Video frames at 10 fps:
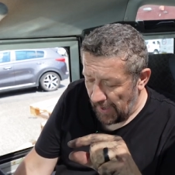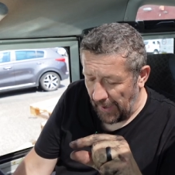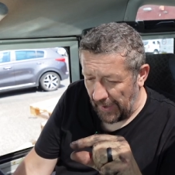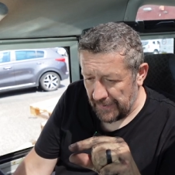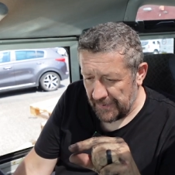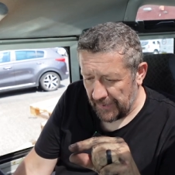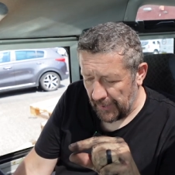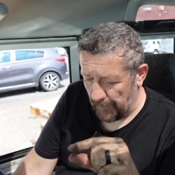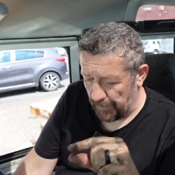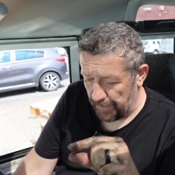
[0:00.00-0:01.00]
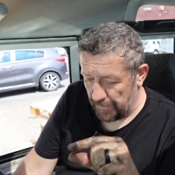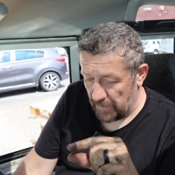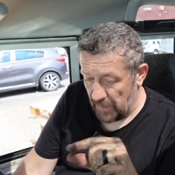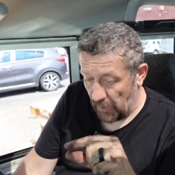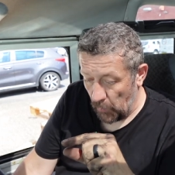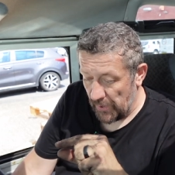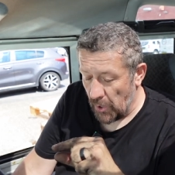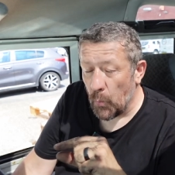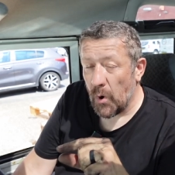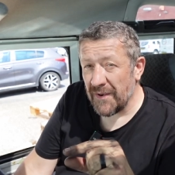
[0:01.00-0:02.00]
and um, you know, we
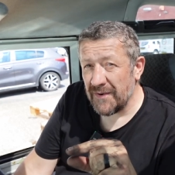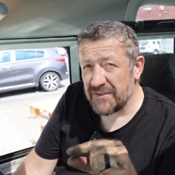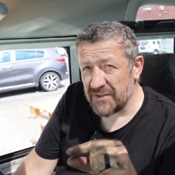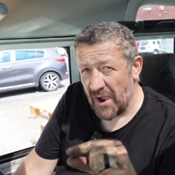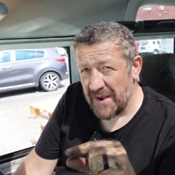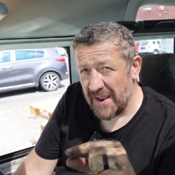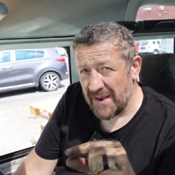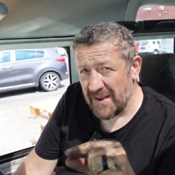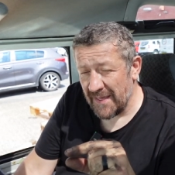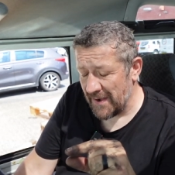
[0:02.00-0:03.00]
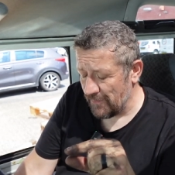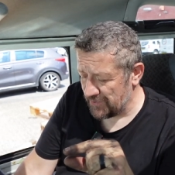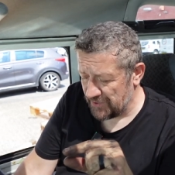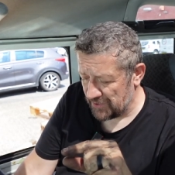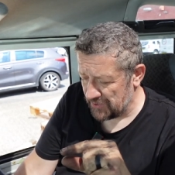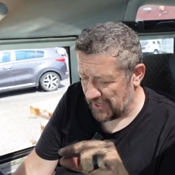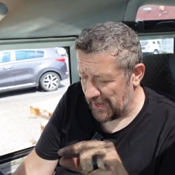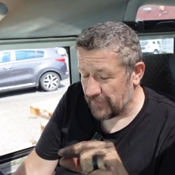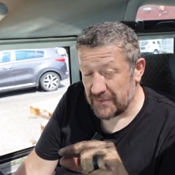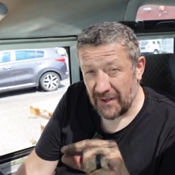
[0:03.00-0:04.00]
got one side in and then it was just,
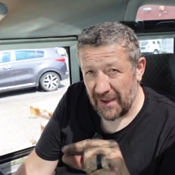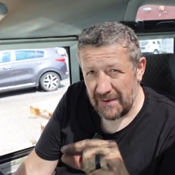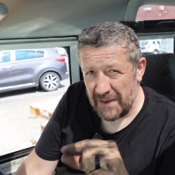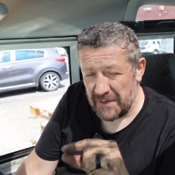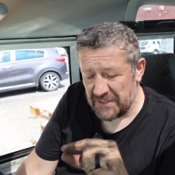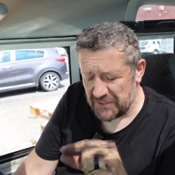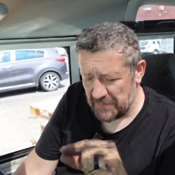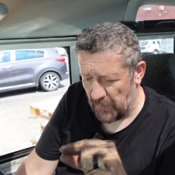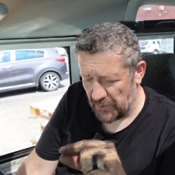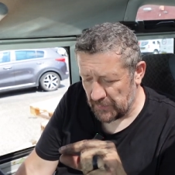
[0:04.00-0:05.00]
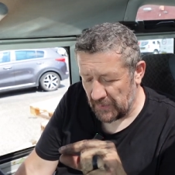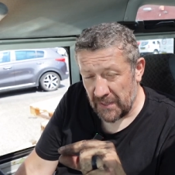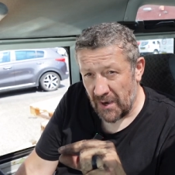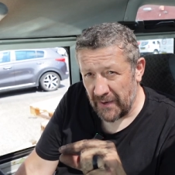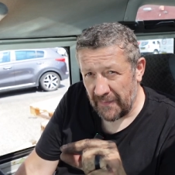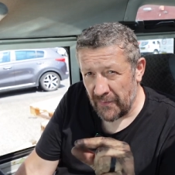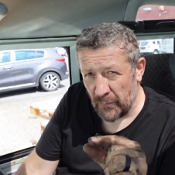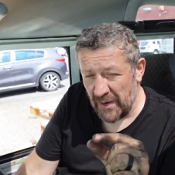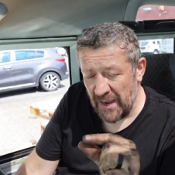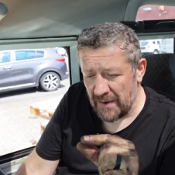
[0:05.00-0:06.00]
Steve was like, it's just impossible. I can't get the
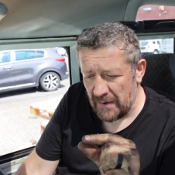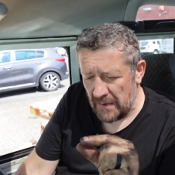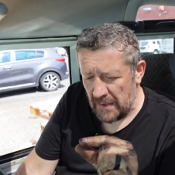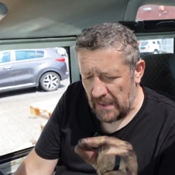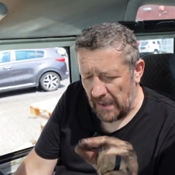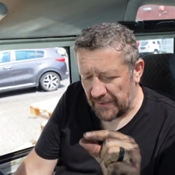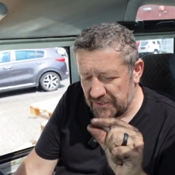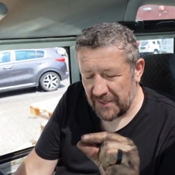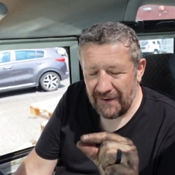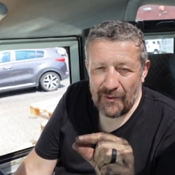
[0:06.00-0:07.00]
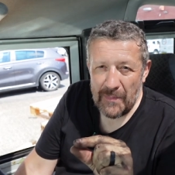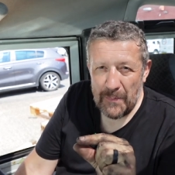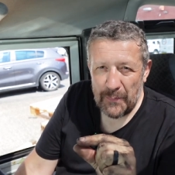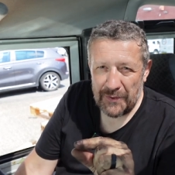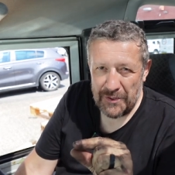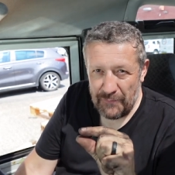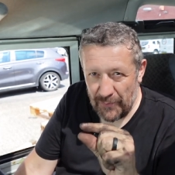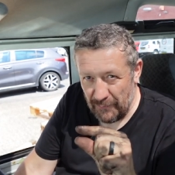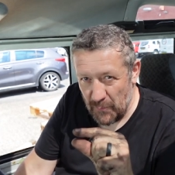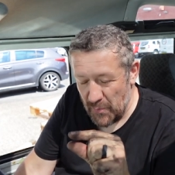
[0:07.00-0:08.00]
other one in. And I suddenly remembered that you've
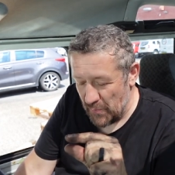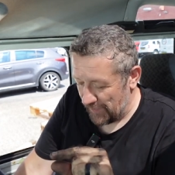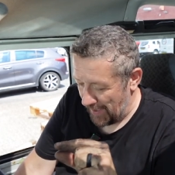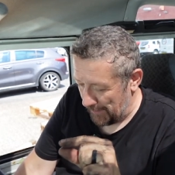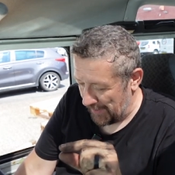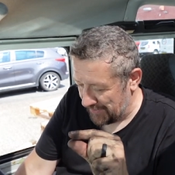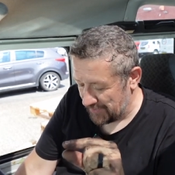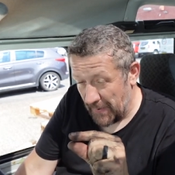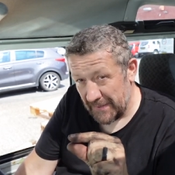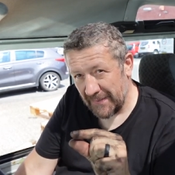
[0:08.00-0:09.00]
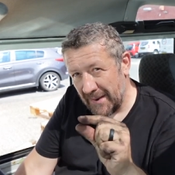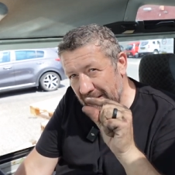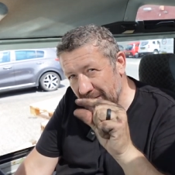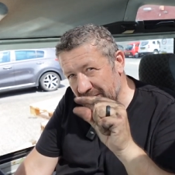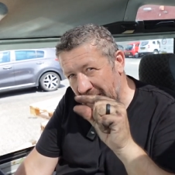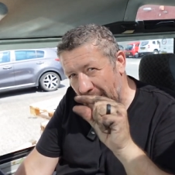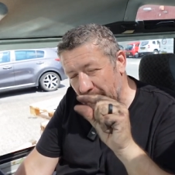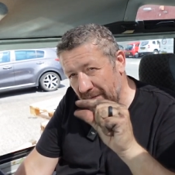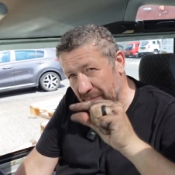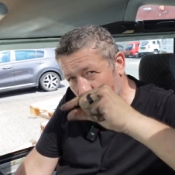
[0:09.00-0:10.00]
got to remove that piece of metal, that little
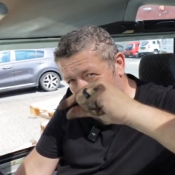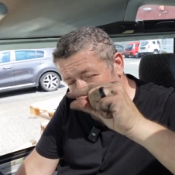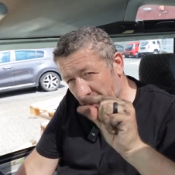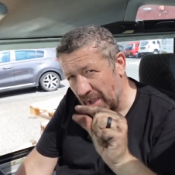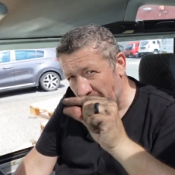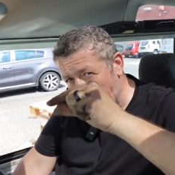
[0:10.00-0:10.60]
tab you have to work